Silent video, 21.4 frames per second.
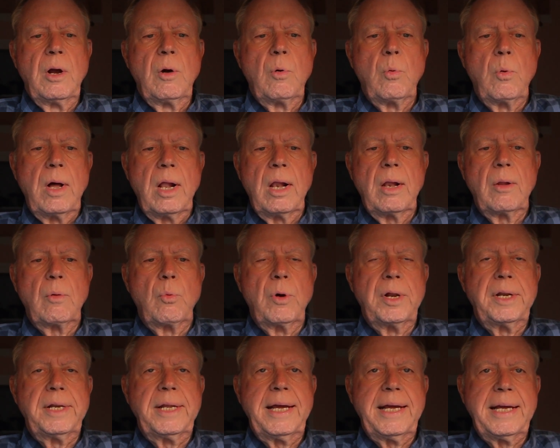Well,
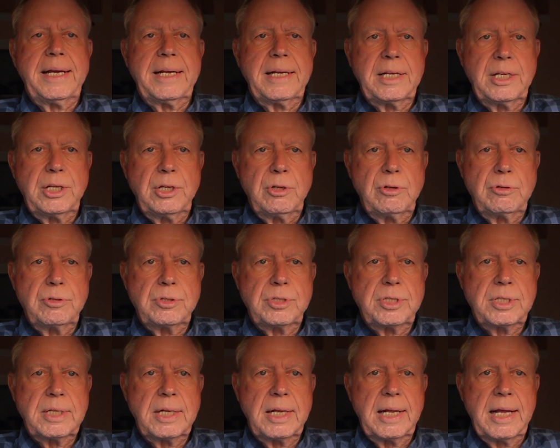when they
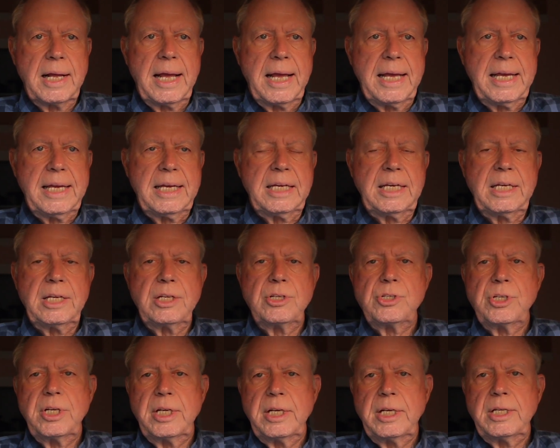use
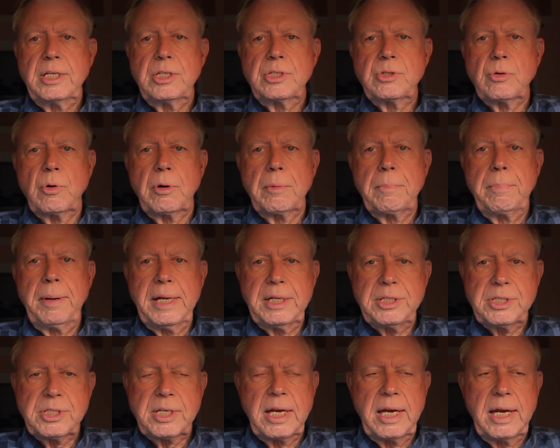EEGs or
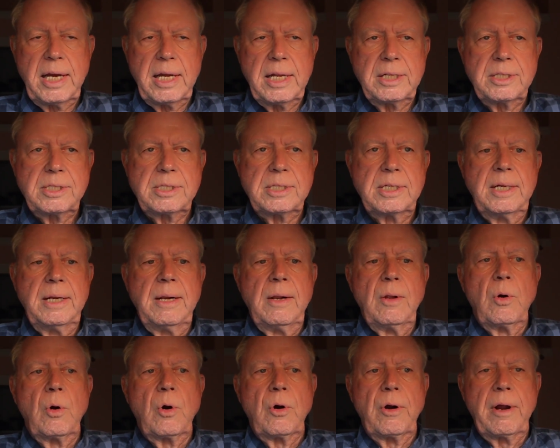PET scans
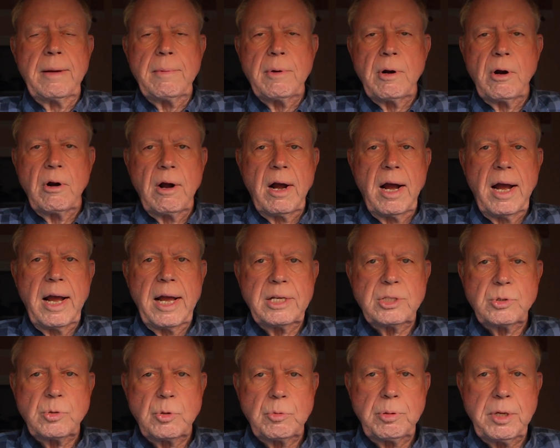or
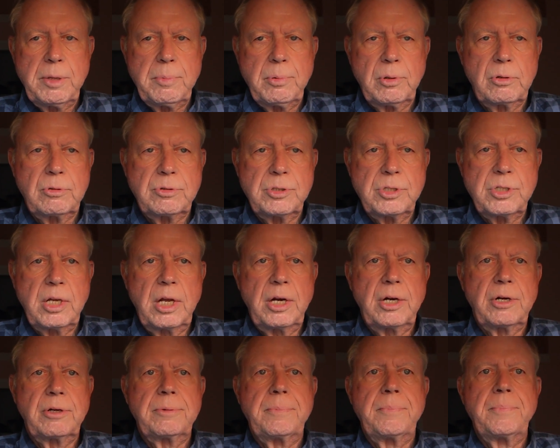MRIs with people who
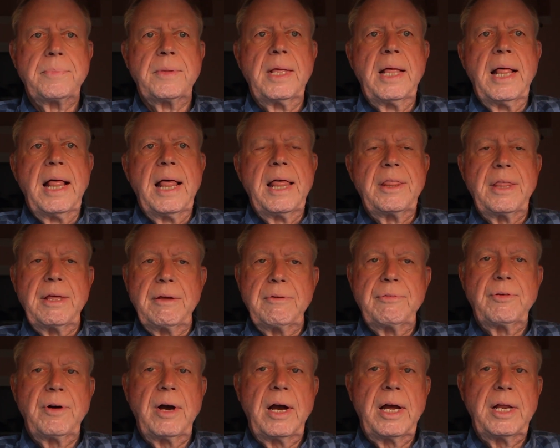stutter, they
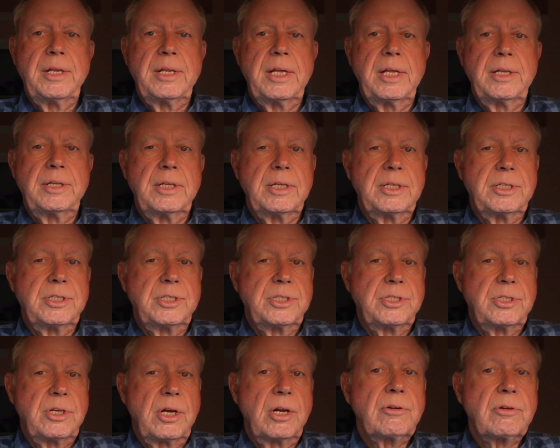find that the
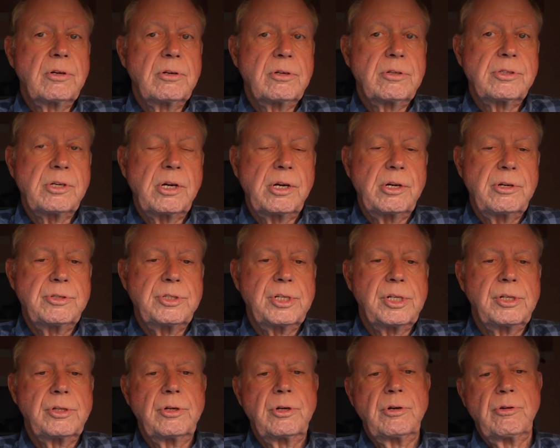stutterers are
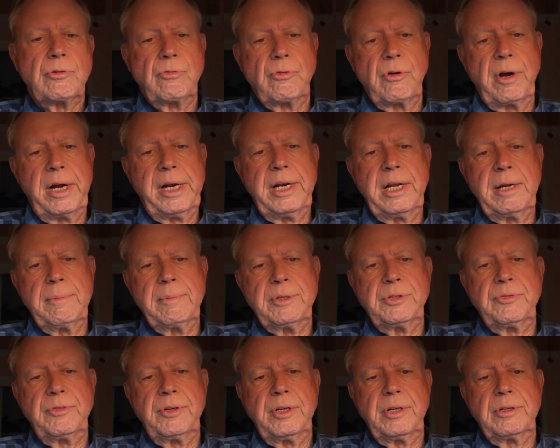using their right
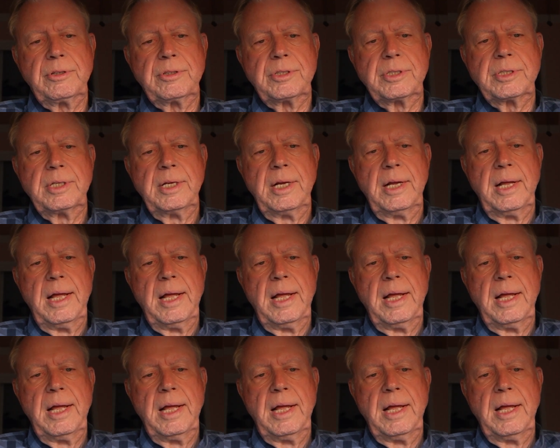hemispheres.